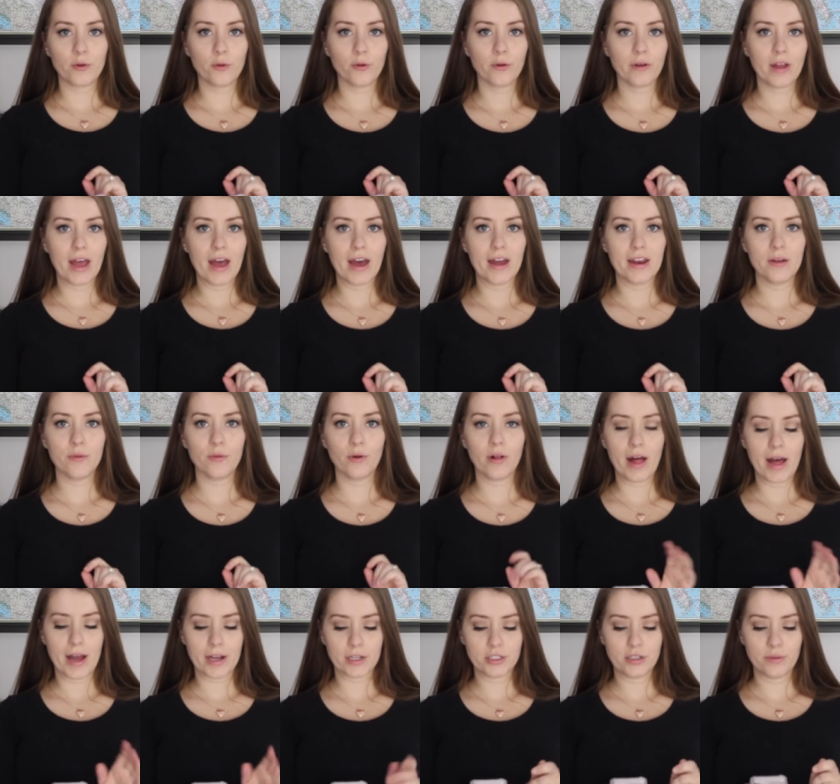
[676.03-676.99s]
Cool Caddy will
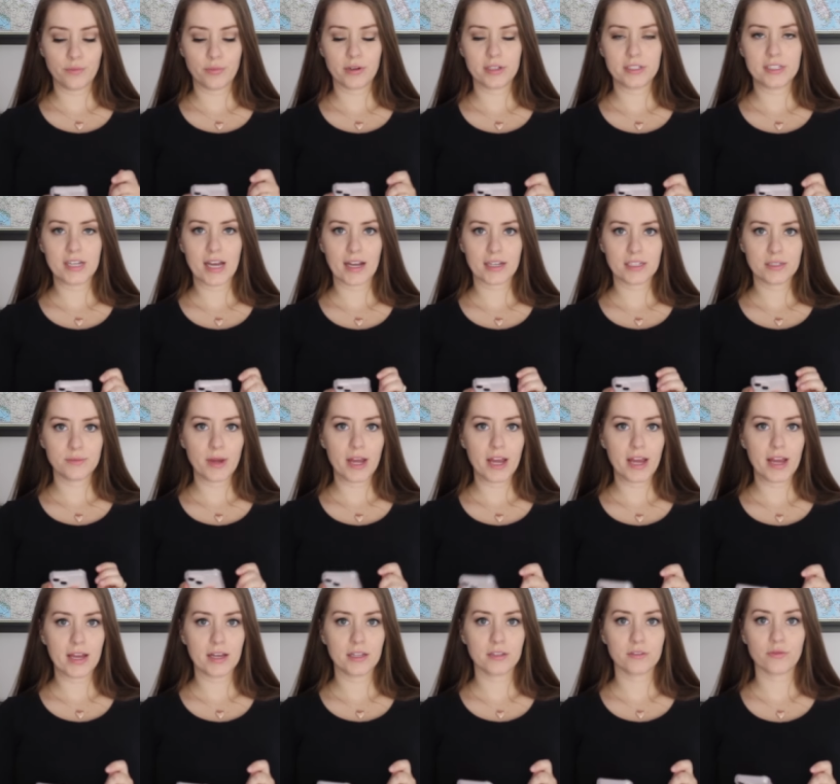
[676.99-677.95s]
actually protect my
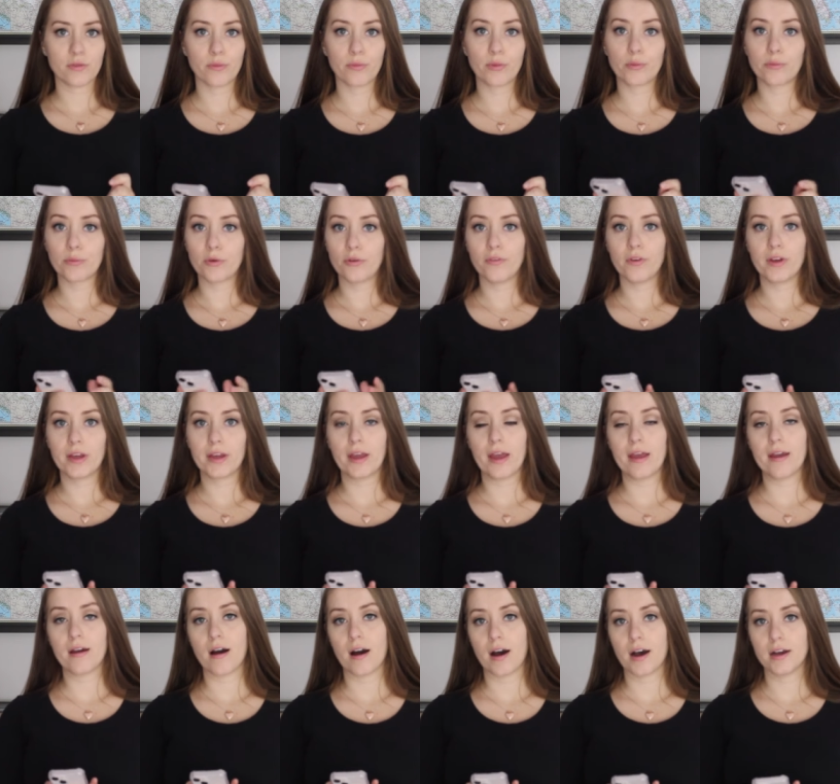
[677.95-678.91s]
hands from removing
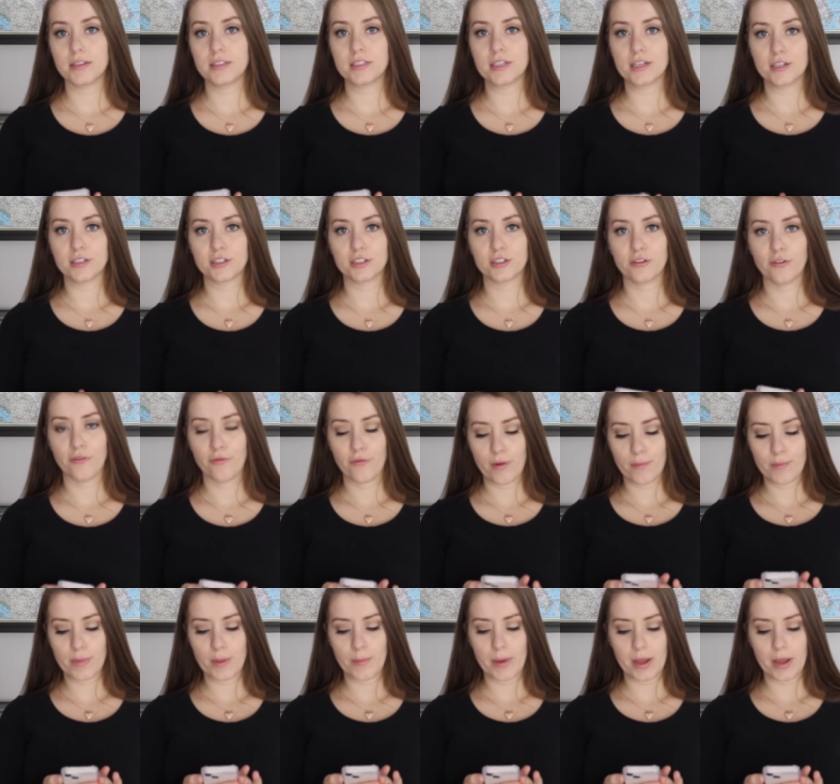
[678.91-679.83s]
a hot dish from the